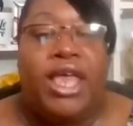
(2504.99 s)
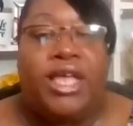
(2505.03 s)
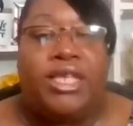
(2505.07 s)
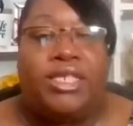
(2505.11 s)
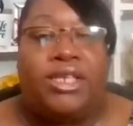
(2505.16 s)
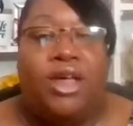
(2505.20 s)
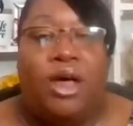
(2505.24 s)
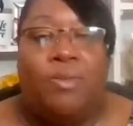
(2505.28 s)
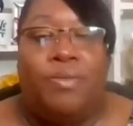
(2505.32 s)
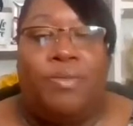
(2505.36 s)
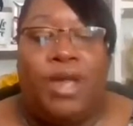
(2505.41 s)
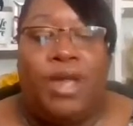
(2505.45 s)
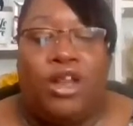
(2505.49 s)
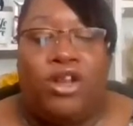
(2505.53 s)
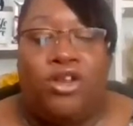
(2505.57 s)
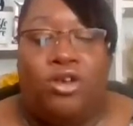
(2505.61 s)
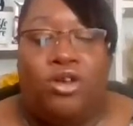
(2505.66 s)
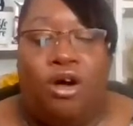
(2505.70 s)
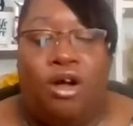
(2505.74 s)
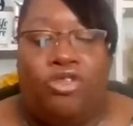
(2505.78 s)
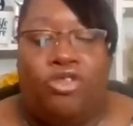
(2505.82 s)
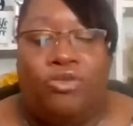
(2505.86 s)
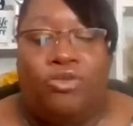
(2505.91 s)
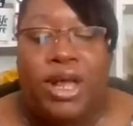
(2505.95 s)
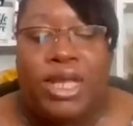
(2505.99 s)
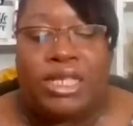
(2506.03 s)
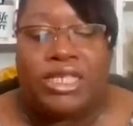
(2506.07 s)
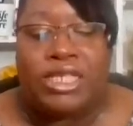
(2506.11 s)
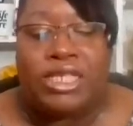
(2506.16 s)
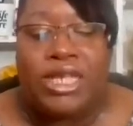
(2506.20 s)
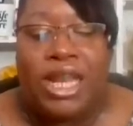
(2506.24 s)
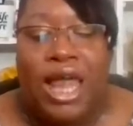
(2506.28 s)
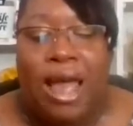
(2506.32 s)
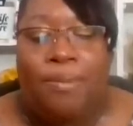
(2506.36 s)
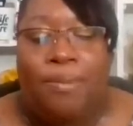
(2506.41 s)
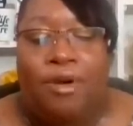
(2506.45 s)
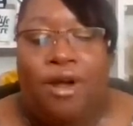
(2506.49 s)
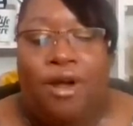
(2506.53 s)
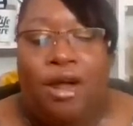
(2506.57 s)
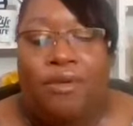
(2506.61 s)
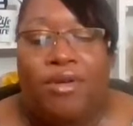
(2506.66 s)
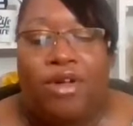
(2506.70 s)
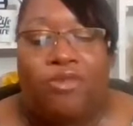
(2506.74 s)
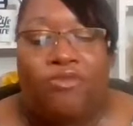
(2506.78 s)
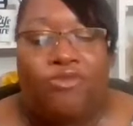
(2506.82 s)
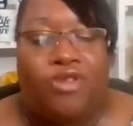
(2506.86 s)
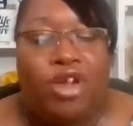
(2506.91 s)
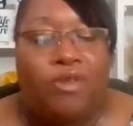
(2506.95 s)
It's going to be at the Northwest
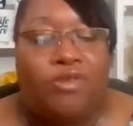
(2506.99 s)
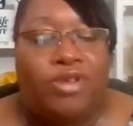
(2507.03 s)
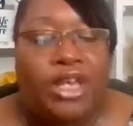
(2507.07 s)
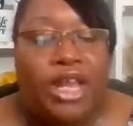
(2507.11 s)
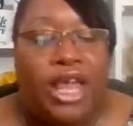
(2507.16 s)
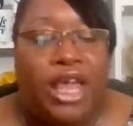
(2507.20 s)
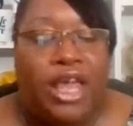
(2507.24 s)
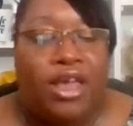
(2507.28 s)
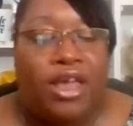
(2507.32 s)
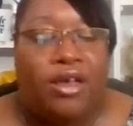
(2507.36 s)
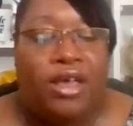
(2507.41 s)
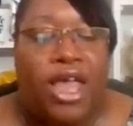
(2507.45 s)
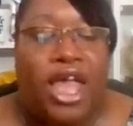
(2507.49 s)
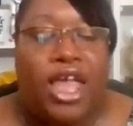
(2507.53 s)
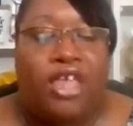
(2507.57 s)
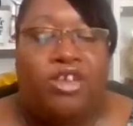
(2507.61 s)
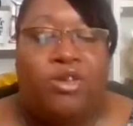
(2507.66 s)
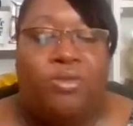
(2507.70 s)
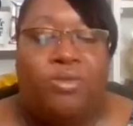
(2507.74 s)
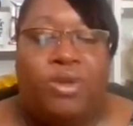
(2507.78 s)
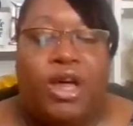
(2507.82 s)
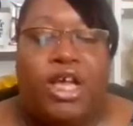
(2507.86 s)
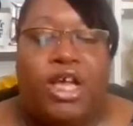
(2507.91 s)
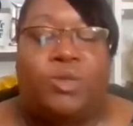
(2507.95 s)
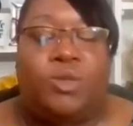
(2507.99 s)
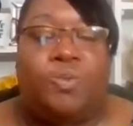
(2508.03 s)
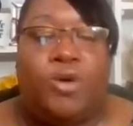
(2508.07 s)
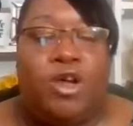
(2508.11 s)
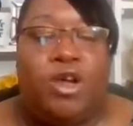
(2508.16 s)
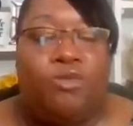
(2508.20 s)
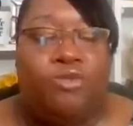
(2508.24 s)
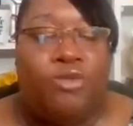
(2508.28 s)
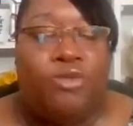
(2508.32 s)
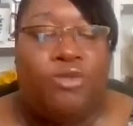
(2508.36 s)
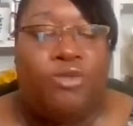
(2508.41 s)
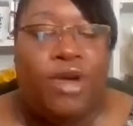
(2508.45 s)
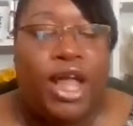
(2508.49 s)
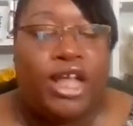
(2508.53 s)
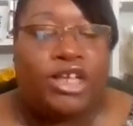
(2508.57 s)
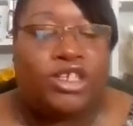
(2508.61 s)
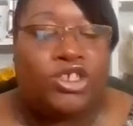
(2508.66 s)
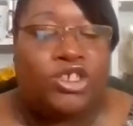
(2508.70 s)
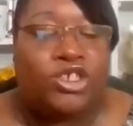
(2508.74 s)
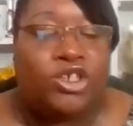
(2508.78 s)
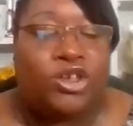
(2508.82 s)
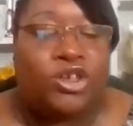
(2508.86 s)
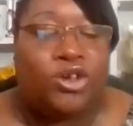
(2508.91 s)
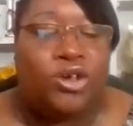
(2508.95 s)
Library in Riverdale. And you must
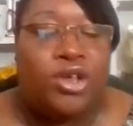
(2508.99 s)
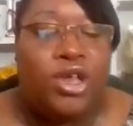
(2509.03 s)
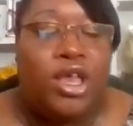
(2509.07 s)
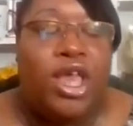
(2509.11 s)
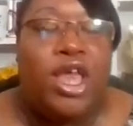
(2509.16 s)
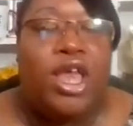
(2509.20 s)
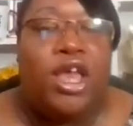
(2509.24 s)
pre-register.